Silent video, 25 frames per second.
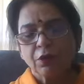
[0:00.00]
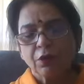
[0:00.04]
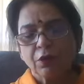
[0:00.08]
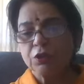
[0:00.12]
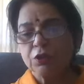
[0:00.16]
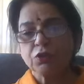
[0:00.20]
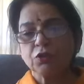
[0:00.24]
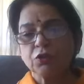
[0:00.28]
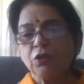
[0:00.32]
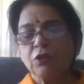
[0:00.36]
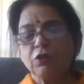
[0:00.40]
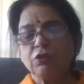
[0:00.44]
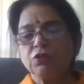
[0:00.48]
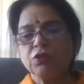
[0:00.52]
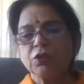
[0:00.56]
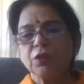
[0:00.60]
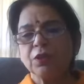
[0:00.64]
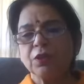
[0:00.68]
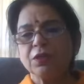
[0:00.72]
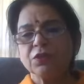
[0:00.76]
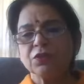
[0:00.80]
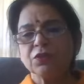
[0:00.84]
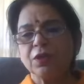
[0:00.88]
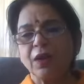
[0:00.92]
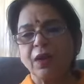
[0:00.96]

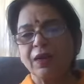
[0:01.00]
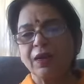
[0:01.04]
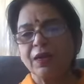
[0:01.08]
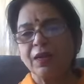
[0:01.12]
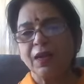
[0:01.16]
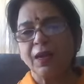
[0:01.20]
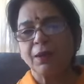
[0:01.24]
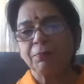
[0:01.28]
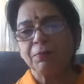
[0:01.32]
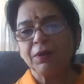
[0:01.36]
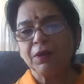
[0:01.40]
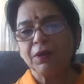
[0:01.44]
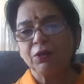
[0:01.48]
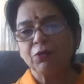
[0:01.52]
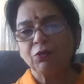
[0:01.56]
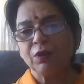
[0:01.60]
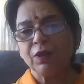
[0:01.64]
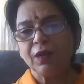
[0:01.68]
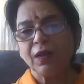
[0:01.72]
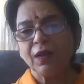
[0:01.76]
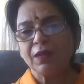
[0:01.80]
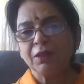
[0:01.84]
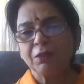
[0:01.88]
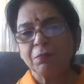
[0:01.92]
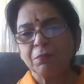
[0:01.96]
Dissolution is not happening to
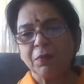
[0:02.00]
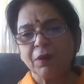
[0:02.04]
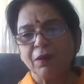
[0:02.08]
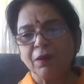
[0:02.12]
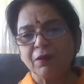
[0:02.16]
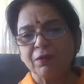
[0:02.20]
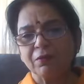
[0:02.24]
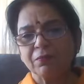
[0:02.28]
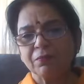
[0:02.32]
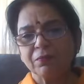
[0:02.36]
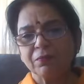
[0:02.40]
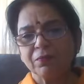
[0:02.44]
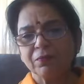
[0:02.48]
the Atma.